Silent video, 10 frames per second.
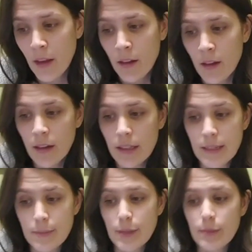
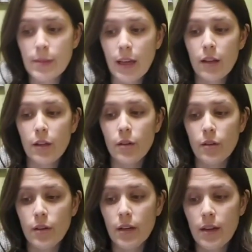Symptoms include
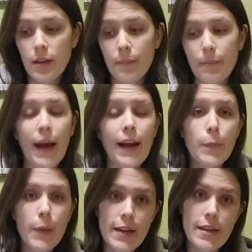back
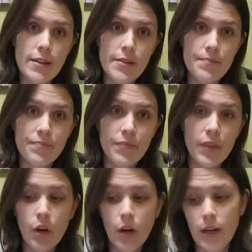pain
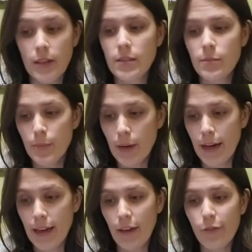caused by
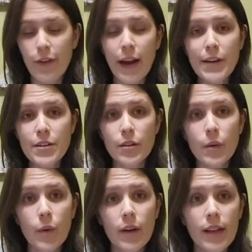a fracture or
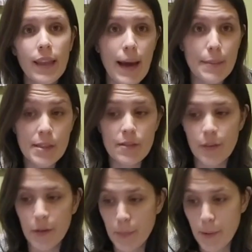collapsed
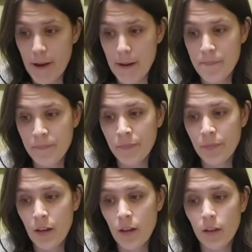vertebrae,
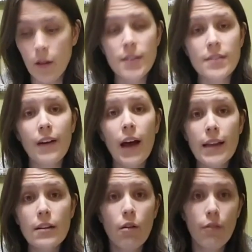loss of height
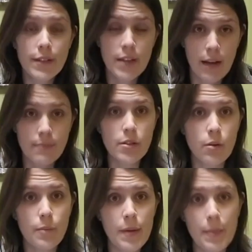over time, so
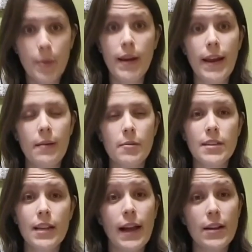people and animals can
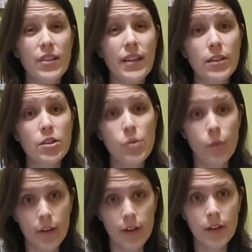actually get
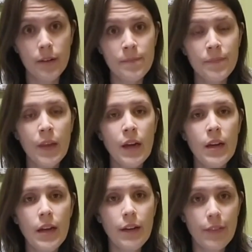shorter
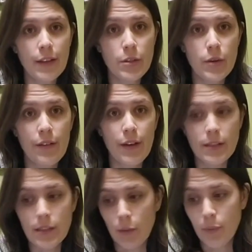if they do have
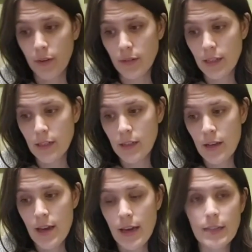osteoporosis,
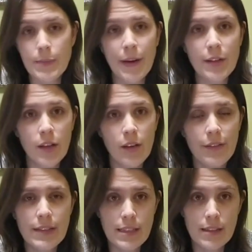especially if it's
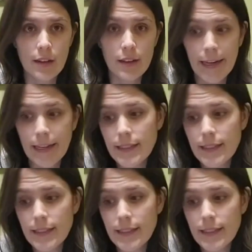in their legs,